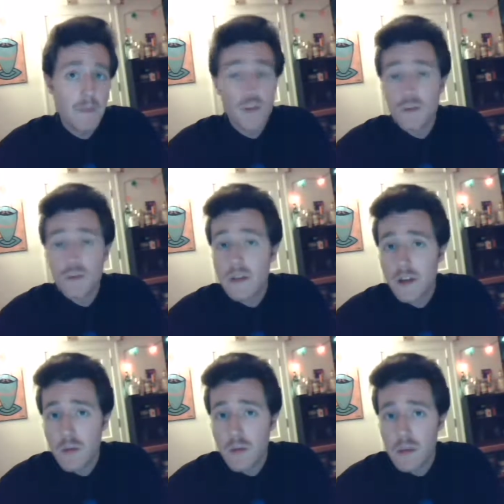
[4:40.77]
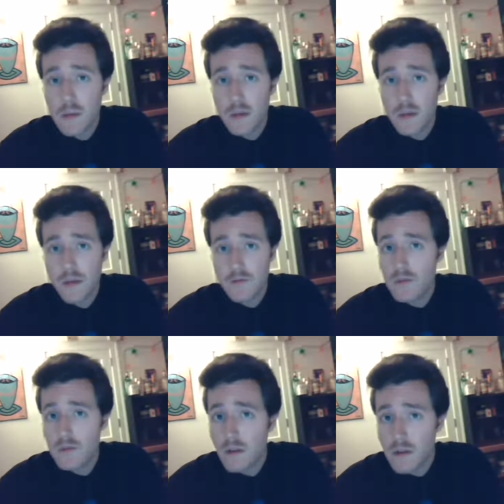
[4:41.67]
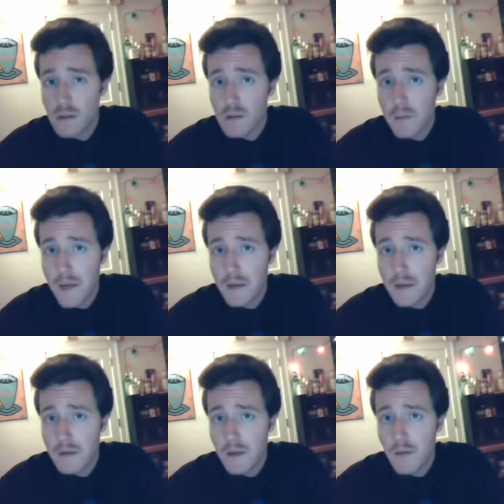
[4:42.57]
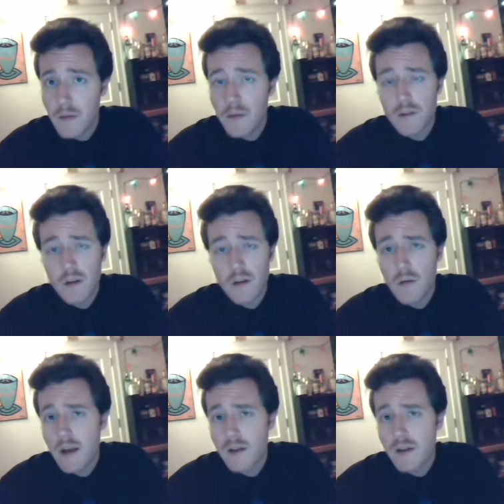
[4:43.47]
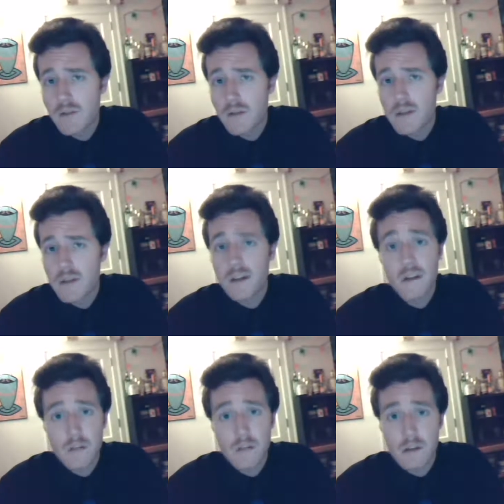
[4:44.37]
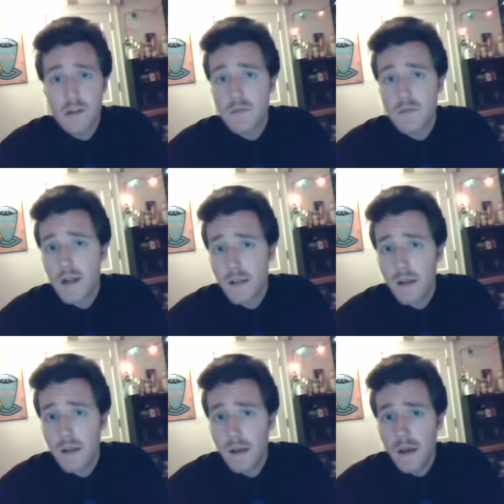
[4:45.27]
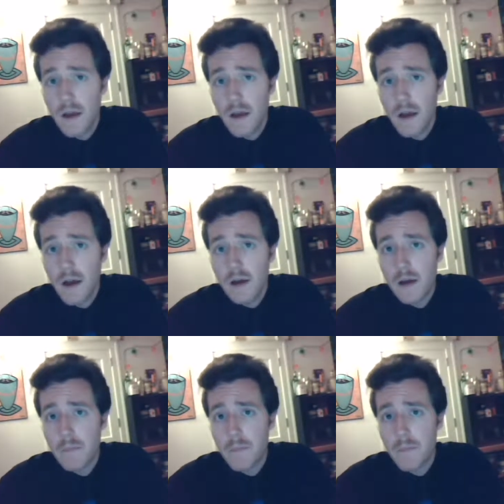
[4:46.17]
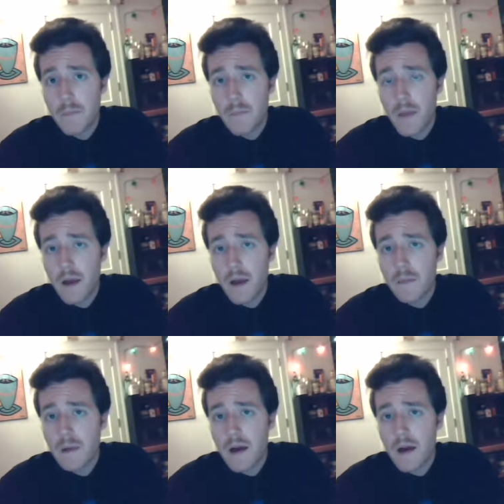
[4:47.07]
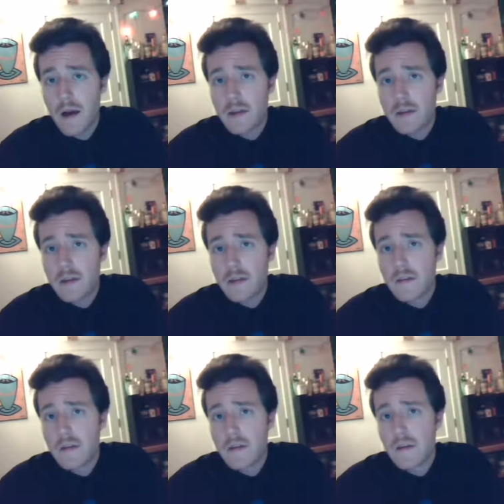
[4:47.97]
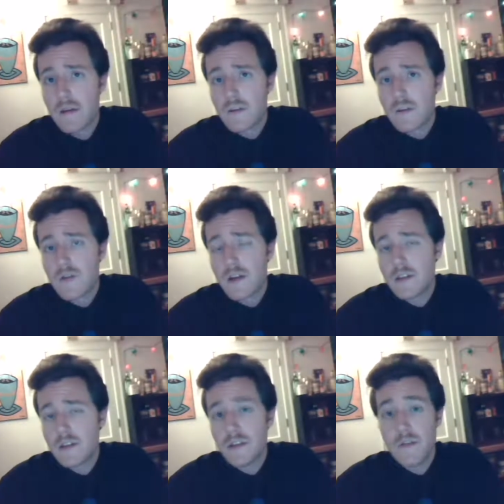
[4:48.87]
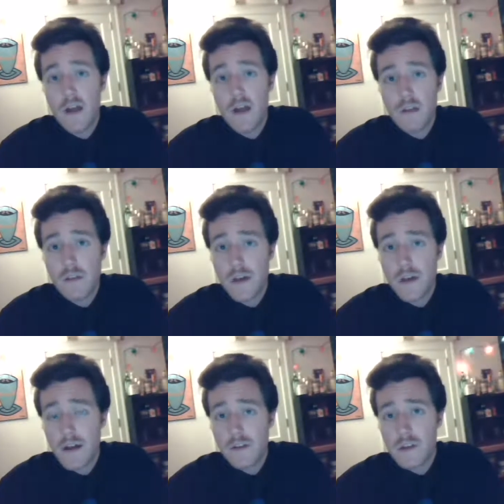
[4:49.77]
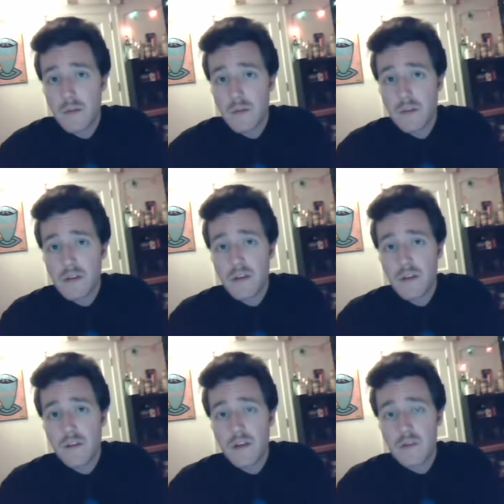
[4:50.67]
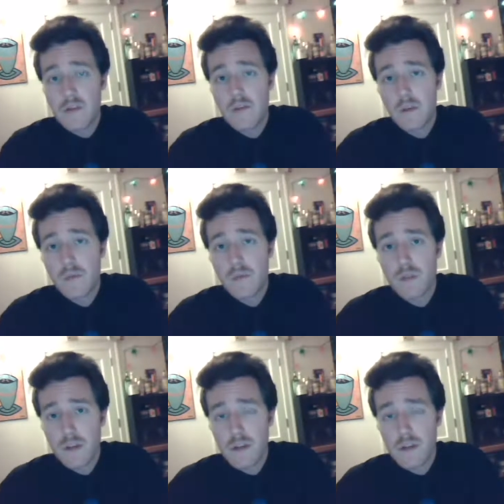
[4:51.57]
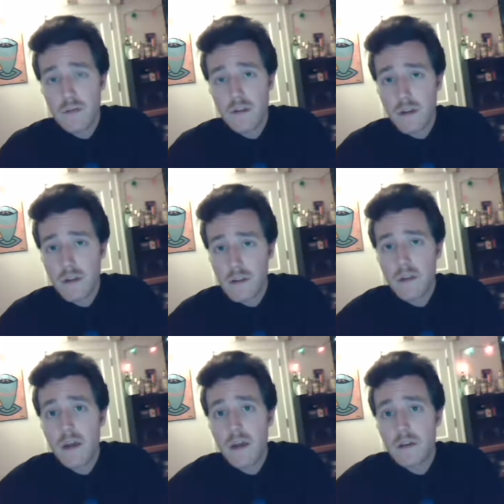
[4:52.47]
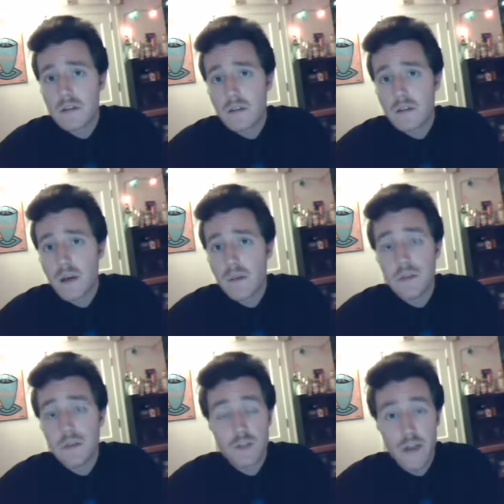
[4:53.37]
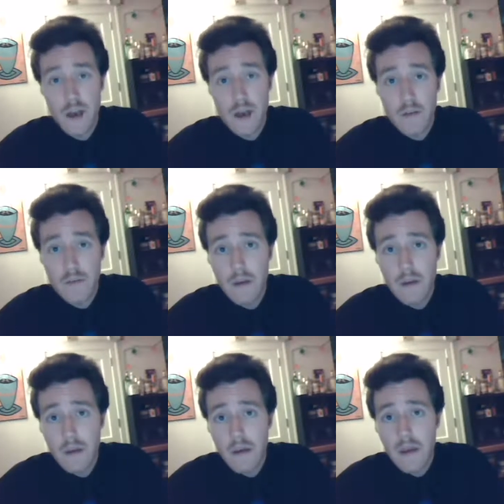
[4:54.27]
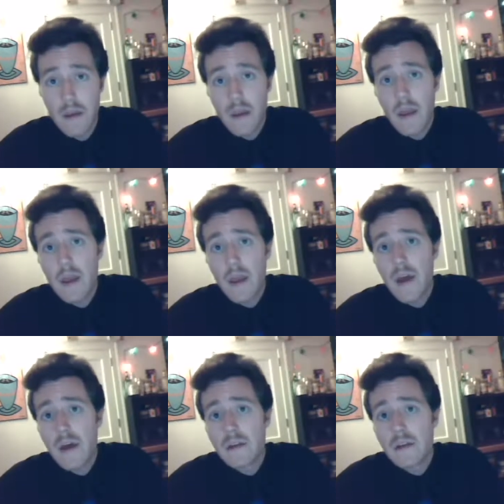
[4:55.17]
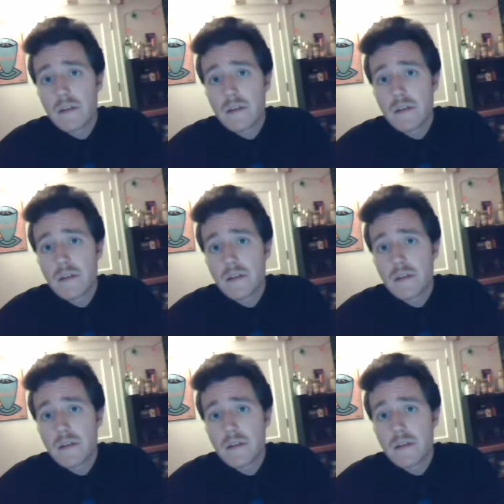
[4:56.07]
Surely it opens up a lot of doors, but we don't know what kind of doors it closes as well. Um, I'm not trying to devalue the college experience. I think that's a very important experience that people should have. And